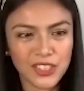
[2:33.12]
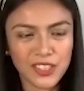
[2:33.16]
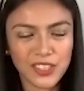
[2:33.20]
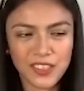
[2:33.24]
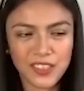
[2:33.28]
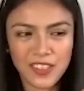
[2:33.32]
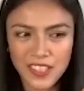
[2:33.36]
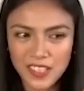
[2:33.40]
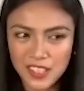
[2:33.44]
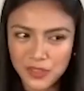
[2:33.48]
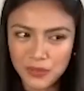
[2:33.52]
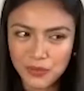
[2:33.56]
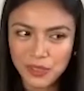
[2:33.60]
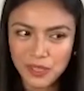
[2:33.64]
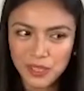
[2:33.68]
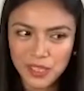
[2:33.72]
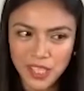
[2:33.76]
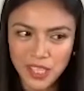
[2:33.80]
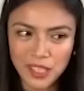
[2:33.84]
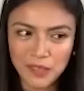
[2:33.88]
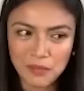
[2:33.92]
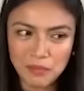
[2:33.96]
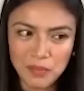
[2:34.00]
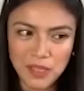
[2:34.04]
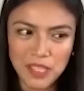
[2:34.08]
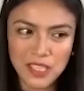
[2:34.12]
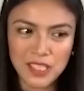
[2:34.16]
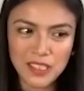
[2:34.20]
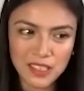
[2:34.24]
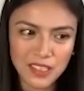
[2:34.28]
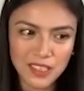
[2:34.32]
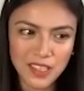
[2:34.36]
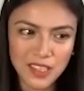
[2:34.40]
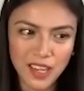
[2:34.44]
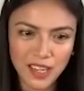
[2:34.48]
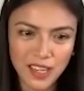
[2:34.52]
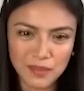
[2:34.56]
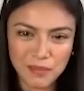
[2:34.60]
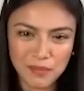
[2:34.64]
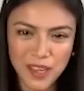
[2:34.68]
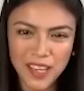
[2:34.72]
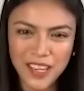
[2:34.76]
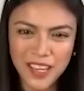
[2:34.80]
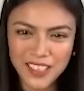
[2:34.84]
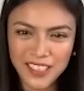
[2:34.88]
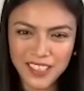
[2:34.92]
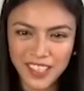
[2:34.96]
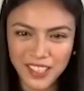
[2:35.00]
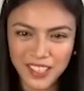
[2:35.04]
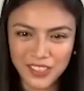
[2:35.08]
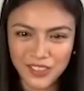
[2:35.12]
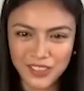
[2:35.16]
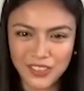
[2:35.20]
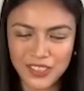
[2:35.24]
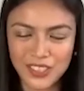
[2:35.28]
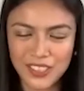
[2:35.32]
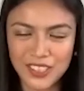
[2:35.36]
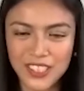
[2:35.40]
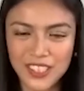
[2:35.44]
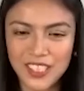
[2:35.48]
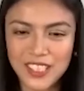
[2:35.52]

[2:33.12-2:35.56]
this will not please God? Parang ganon.